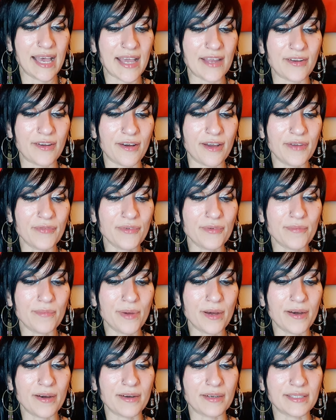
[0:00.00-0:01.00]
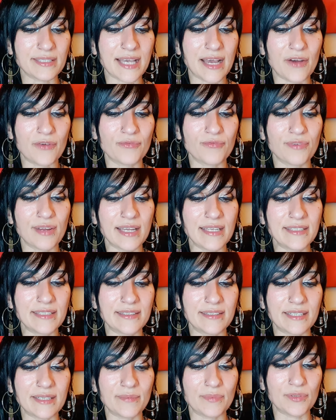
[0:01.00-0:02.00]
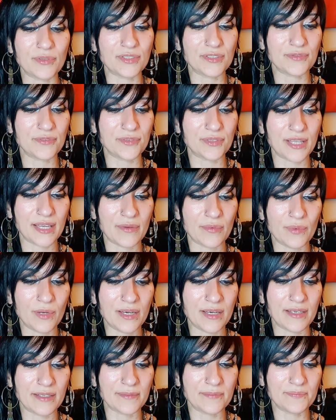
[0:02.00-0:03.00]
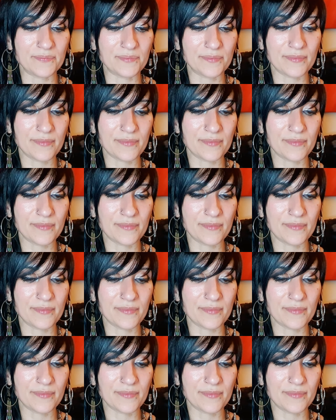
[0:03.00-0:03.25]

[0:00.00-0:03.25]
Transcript: and I remarked how radiantly beautiful they were.